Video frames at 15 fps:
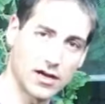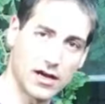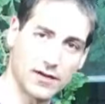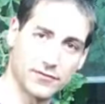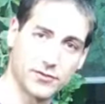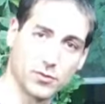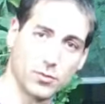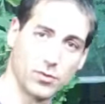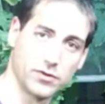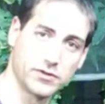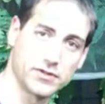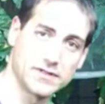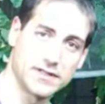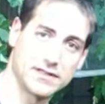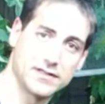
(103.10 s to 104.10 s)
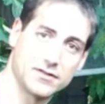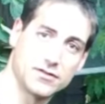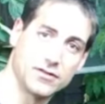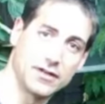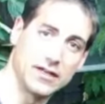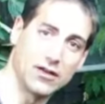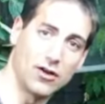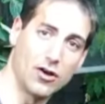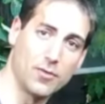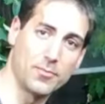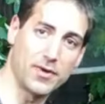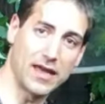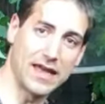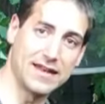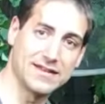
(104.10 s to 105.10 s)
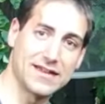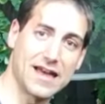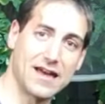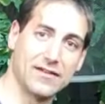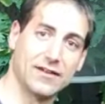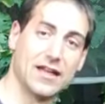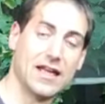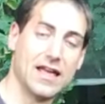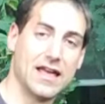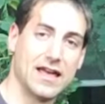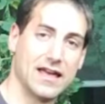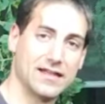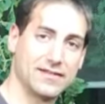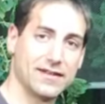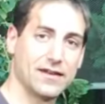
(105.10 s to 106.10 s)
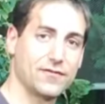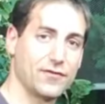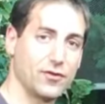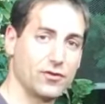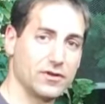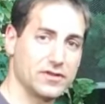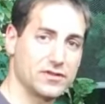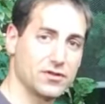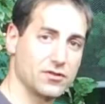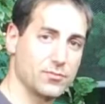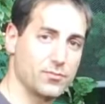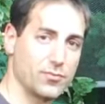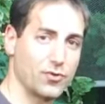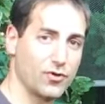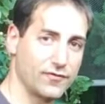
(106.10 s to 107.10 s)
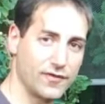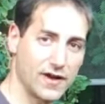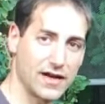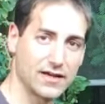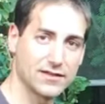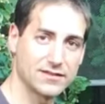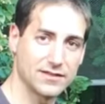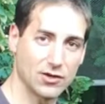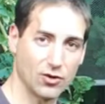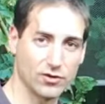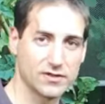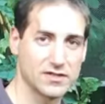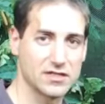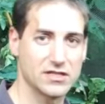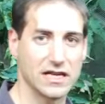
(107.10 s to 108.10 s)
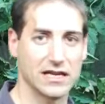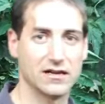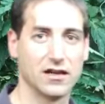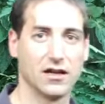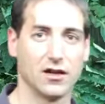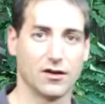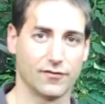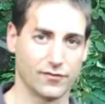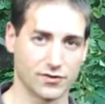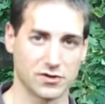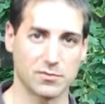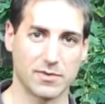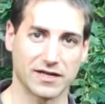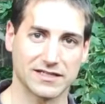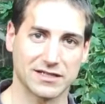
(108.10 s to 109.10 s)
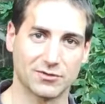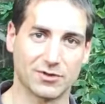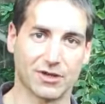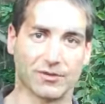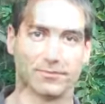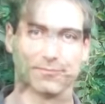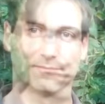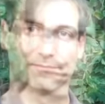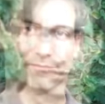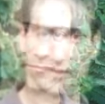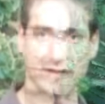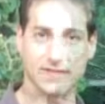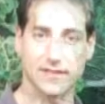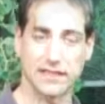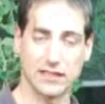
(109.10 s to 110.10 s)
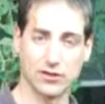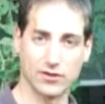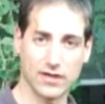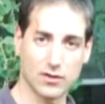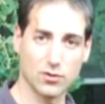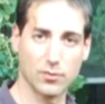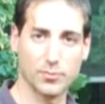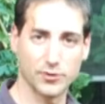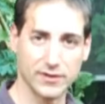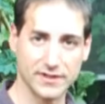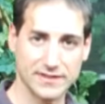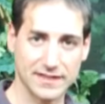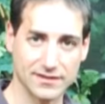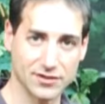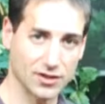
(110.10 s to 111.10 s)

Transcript: going to have the water that is going up and down, and therefore it's going to provide the oxygen for the bacteria. So you know that in an aquaponic